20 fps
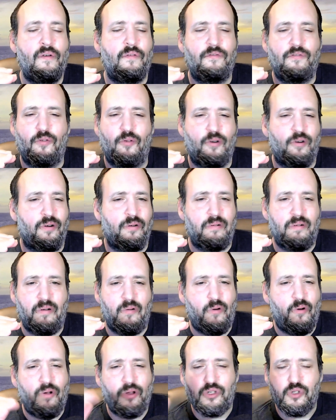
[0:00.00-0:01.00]
for
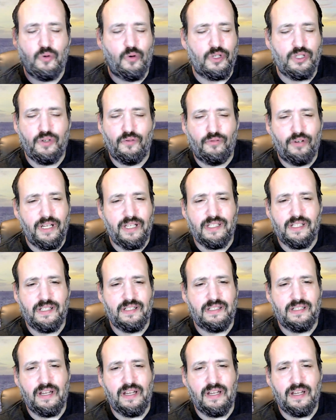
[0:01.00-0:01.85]
all sorts of reasons.